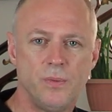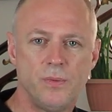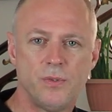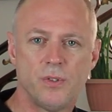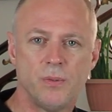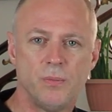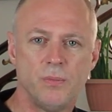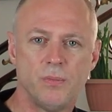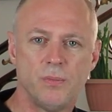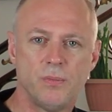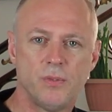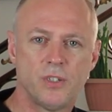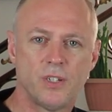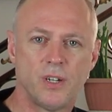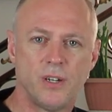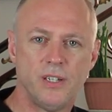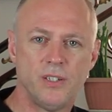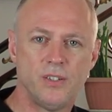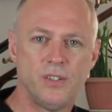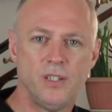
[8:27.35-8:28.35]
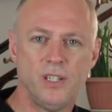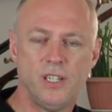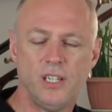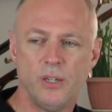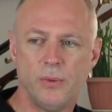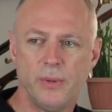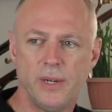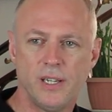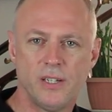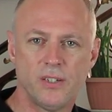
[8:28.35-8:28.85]
some sites in
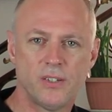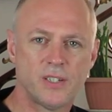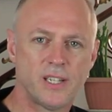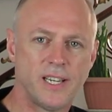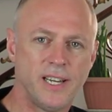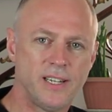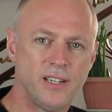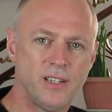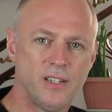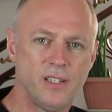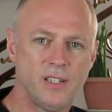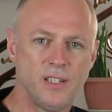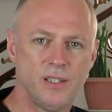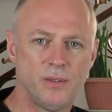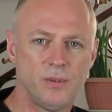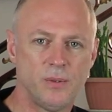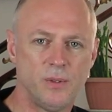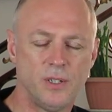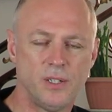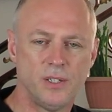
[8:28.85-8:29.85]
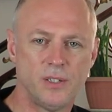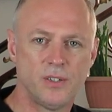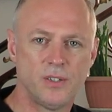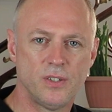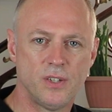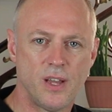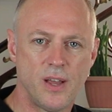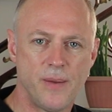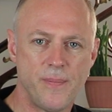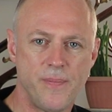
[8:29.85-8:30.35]
the US, Canada, that
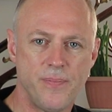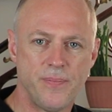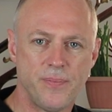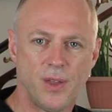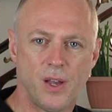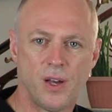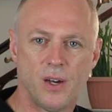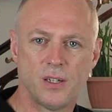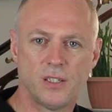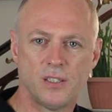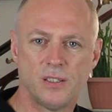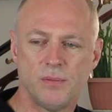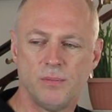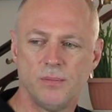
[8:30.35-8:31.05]
are